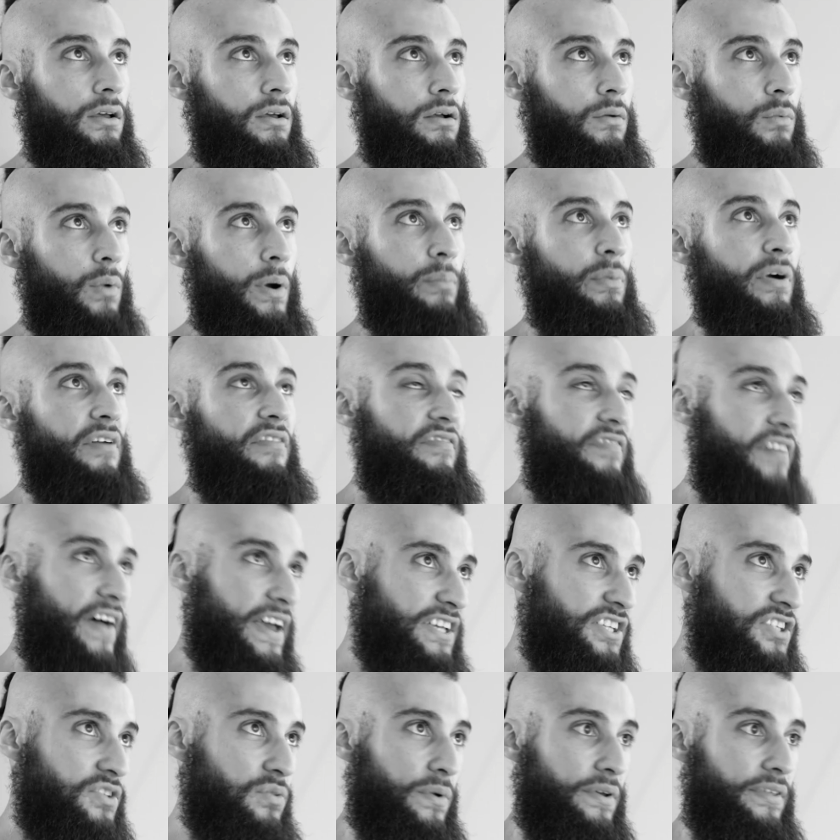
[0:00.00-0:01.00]
when we're
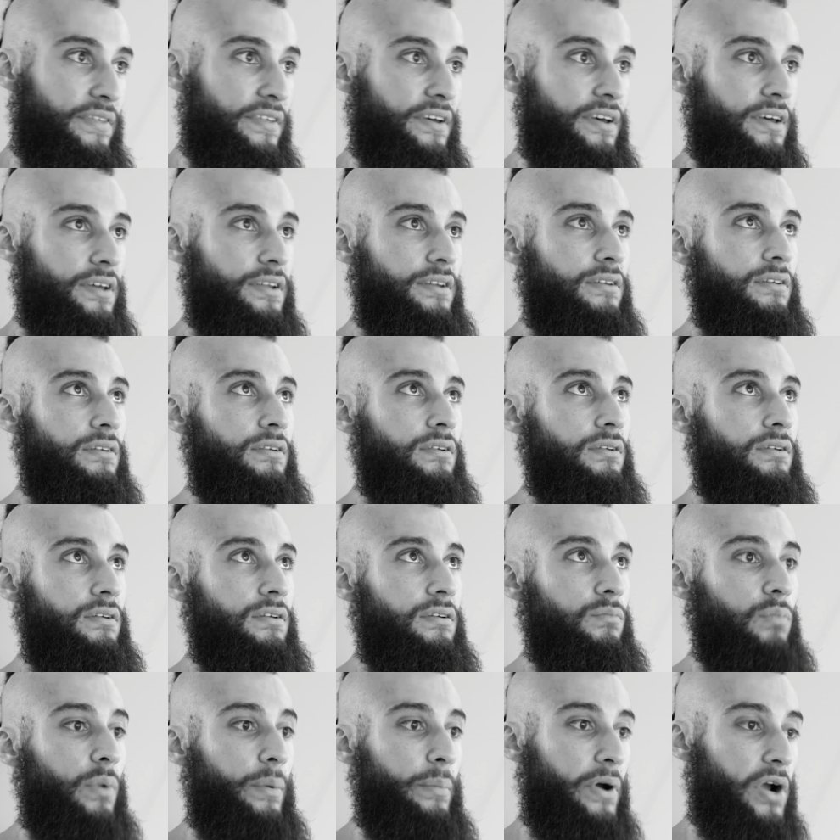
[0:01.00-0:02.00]
faced with it,
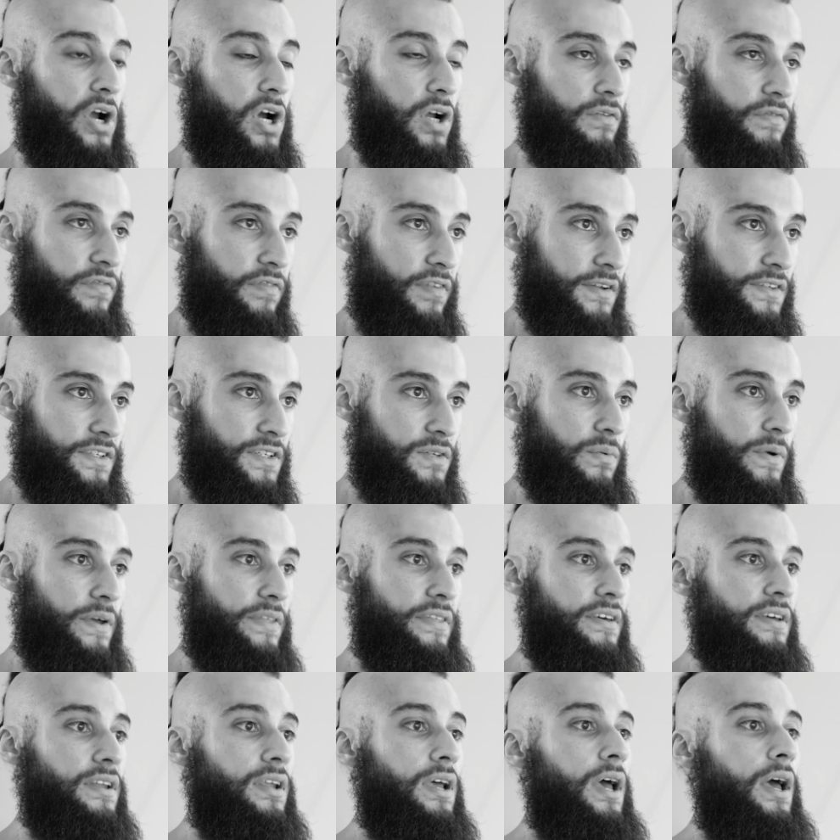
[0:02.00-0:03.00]
when we're confronted with
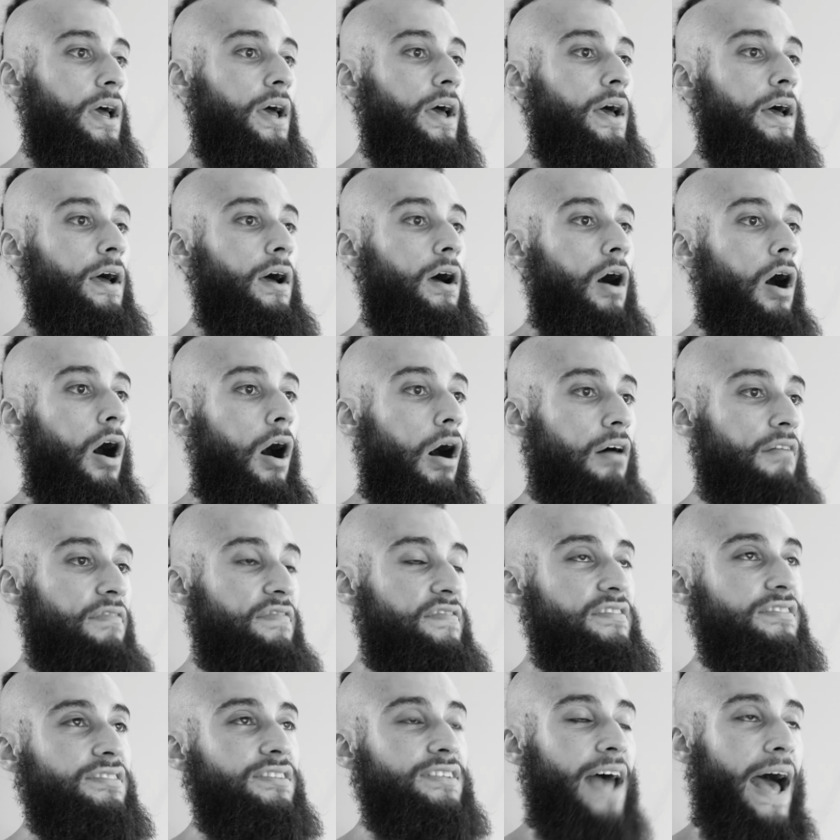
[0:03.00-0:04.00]
it,
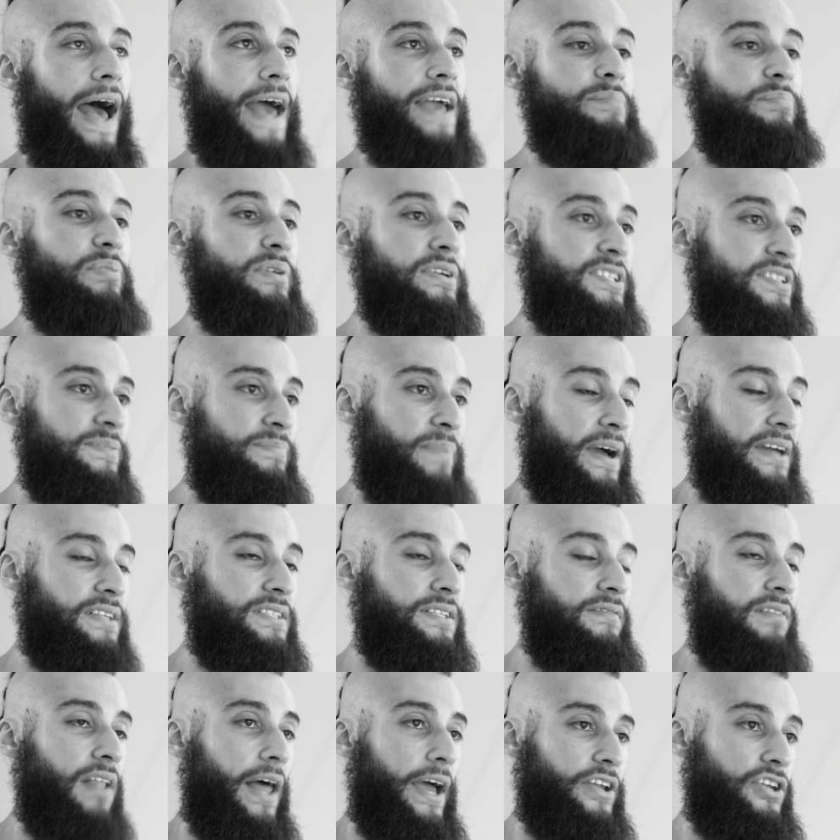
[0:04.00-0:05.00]
offers a
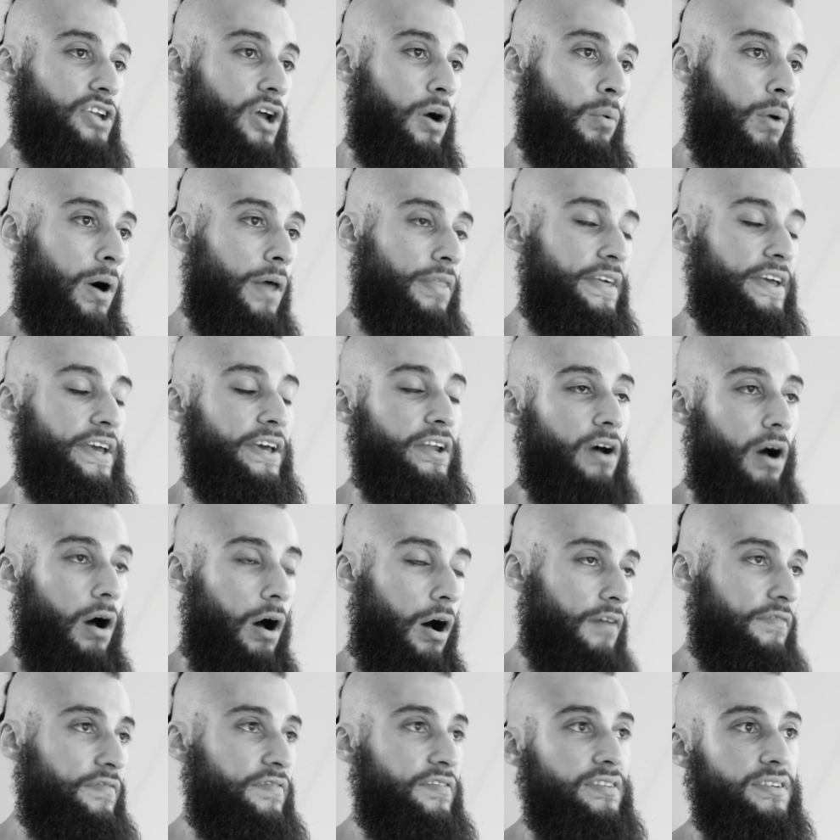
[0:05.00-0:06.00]
perspective like no other. It
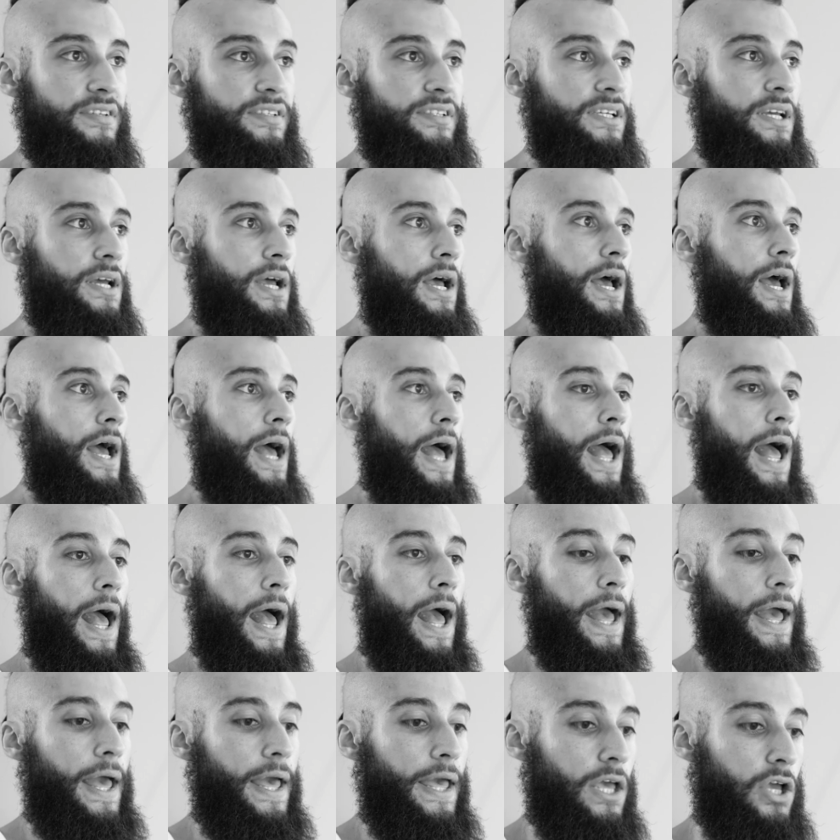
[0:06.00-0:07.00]
offers
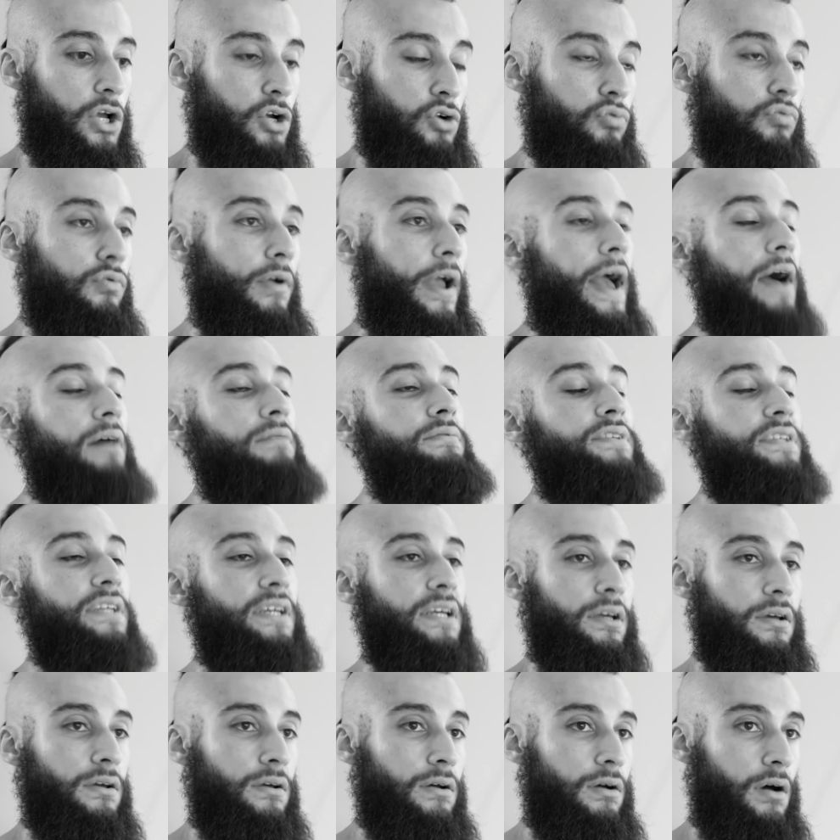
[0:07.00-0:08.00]
a
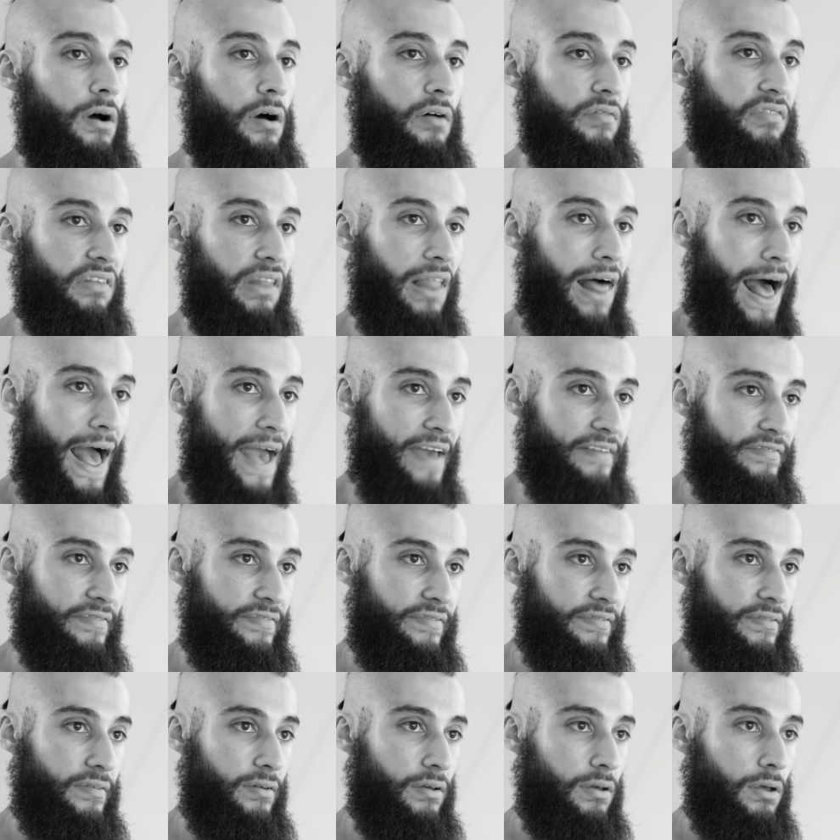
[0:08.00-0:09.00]
grounding of
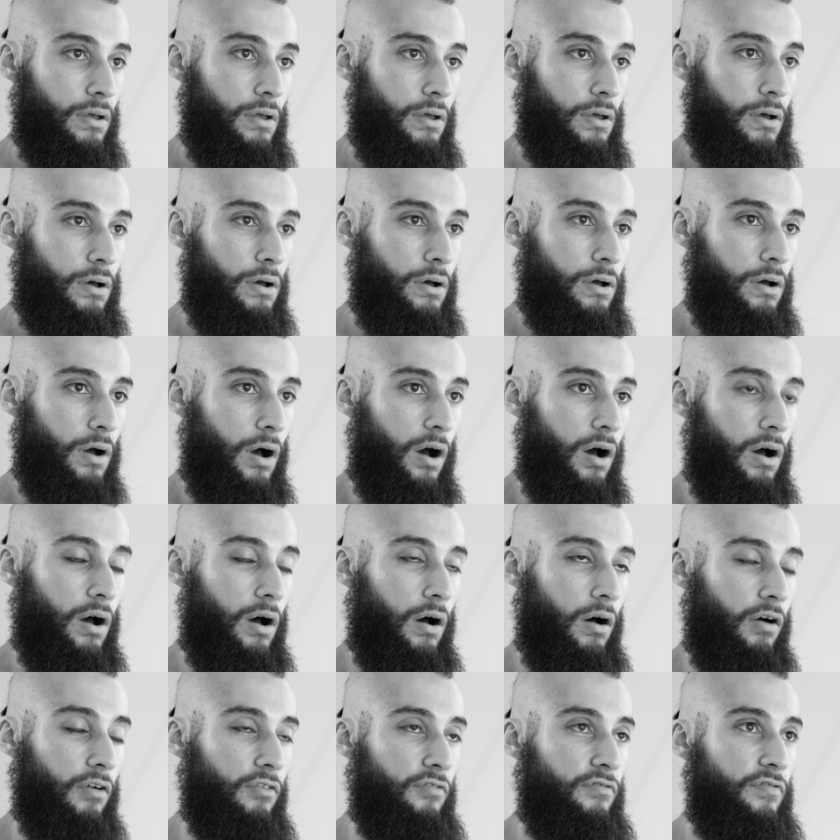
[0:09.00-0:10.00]
life,
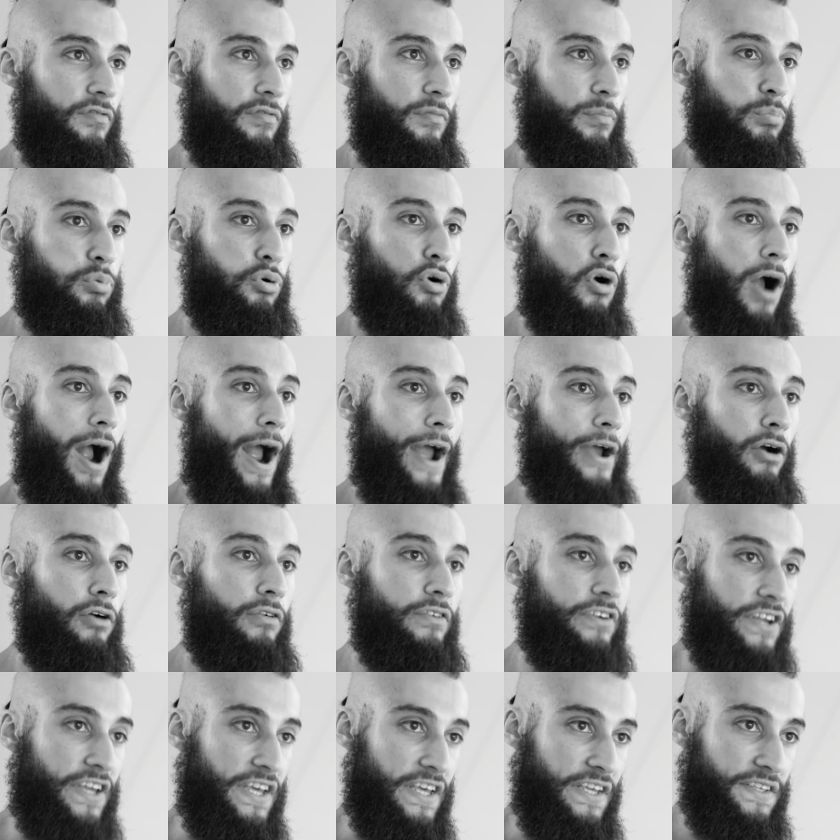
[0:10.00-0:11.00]
of
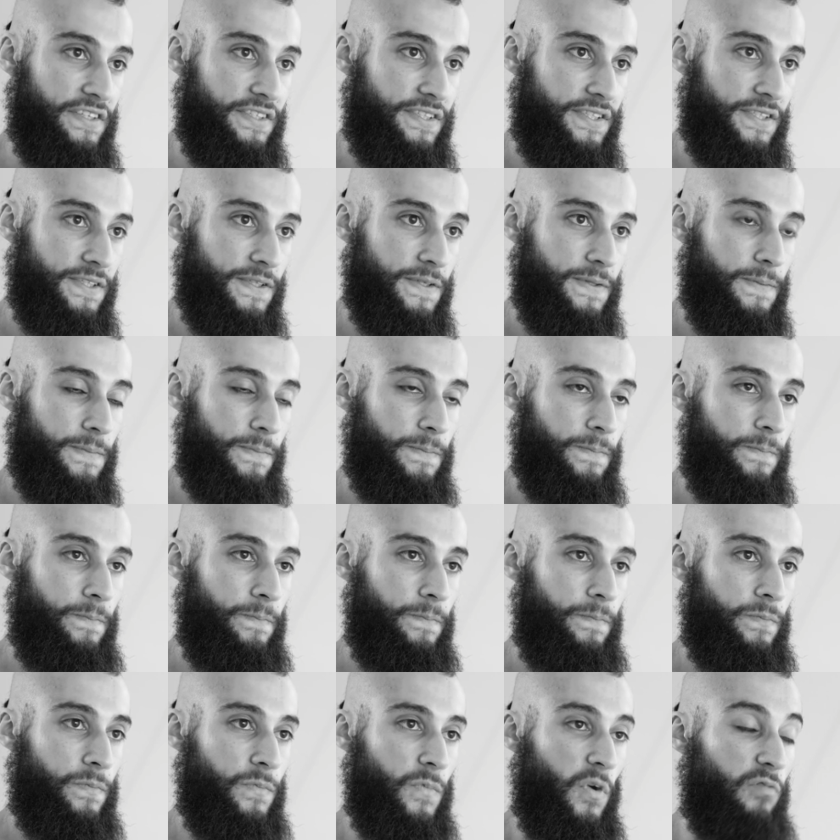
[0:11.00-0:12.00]
priorities,
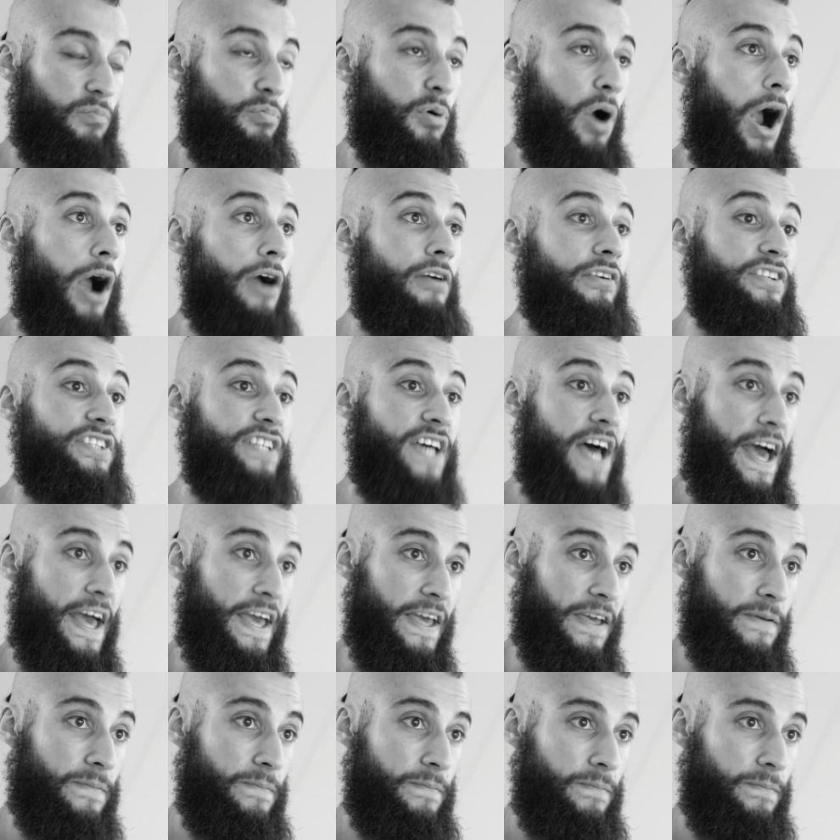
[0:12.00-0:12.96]
of priorite,